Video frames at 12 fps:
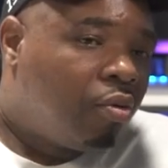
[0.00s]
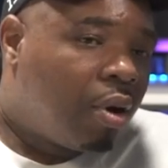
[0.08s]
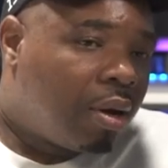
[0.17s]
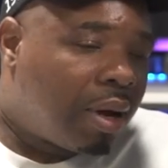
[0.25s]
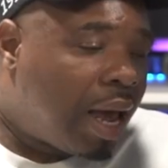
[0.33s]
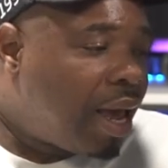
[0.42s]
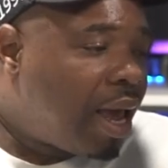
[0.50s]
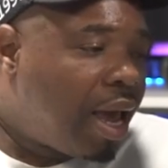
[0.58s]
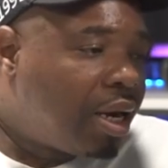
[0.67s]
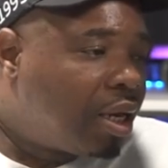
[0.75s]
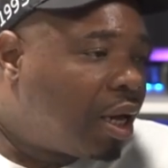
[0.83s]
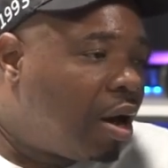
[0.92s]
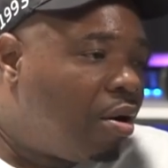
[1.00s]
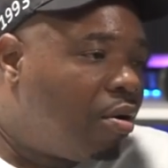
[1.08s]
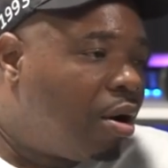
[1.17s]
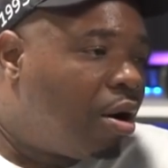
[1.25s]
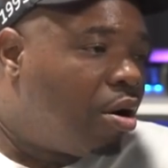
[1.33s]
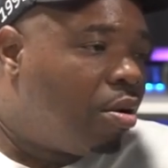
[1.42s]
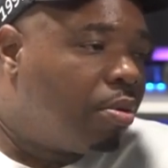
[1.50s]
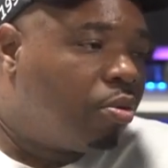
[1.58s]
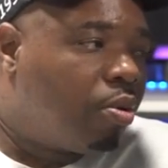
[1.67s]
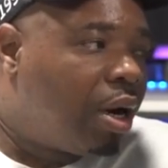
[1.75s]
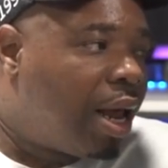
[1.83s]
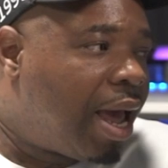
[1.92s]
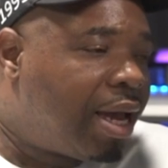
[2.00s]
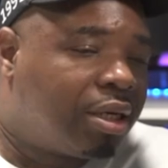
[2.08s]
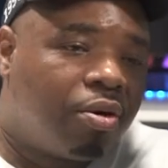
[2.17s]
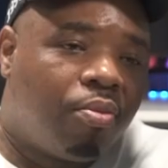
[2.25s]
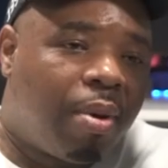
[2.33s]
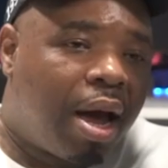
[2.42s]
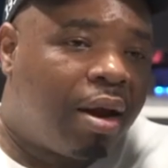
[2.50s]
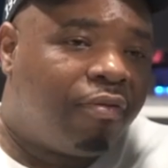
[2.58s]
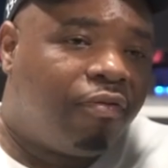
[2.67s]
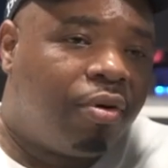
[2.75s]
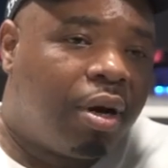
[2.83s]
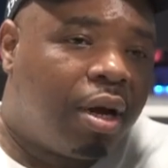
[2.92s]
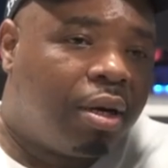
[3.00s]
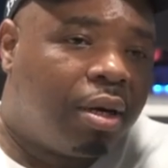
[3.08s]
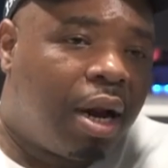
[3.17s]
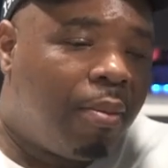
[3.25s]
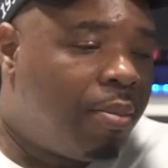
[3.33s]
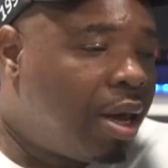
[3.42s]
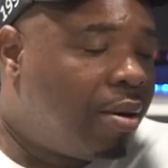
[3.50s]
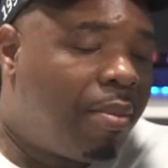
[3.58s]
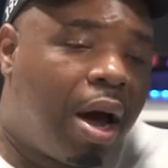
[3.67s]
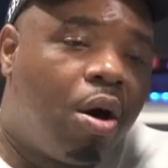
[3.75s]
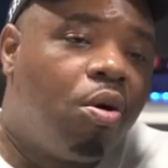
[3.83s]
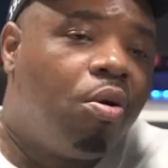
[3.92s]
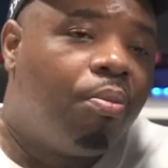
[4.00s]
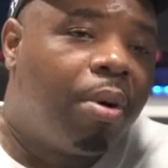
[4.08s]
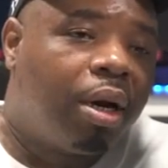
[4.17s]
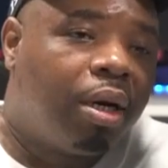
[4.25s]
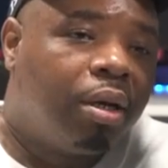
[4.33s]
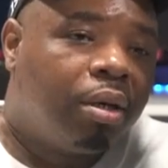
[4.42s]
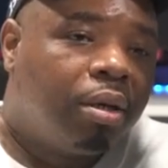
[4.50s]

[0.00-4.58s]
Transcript: I ain't had to call home and really ask nobody for nothing. I made my own money.